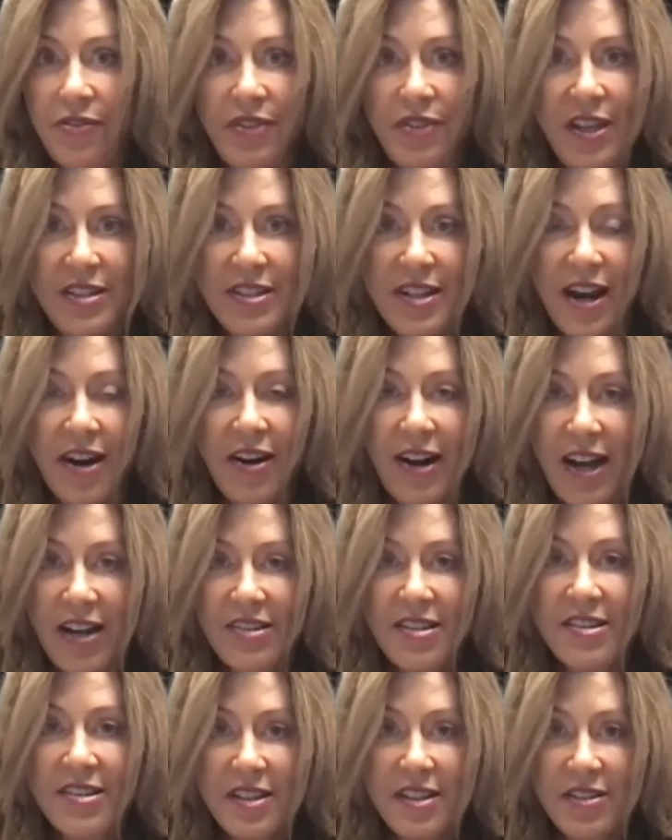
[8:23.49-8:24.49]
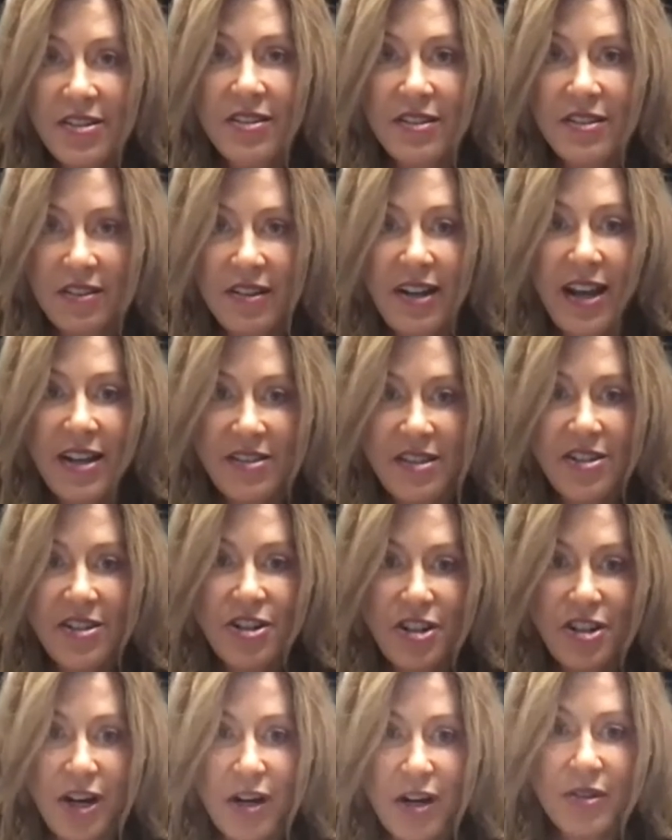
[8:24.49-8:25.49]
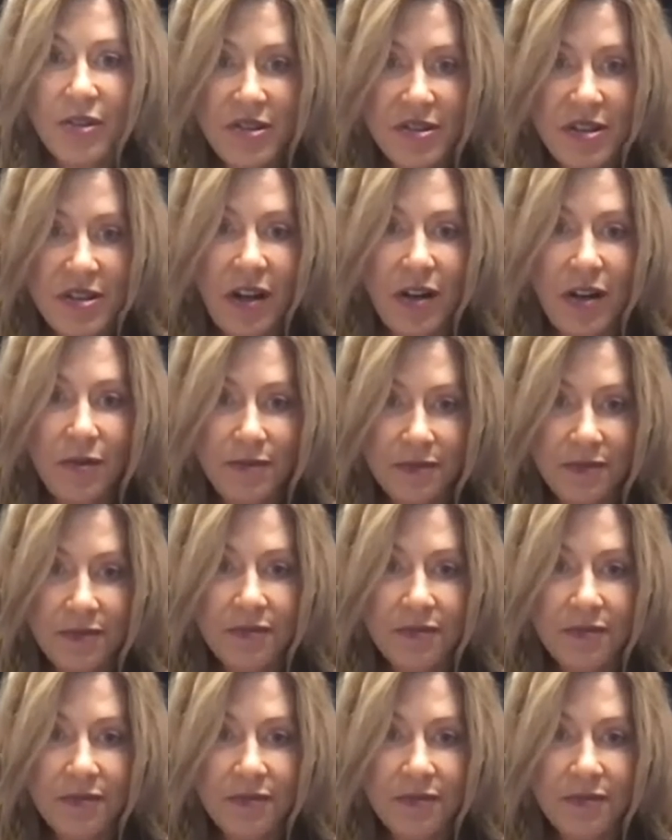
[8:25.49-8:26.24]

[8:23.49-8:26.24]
the entire house as it's shown. So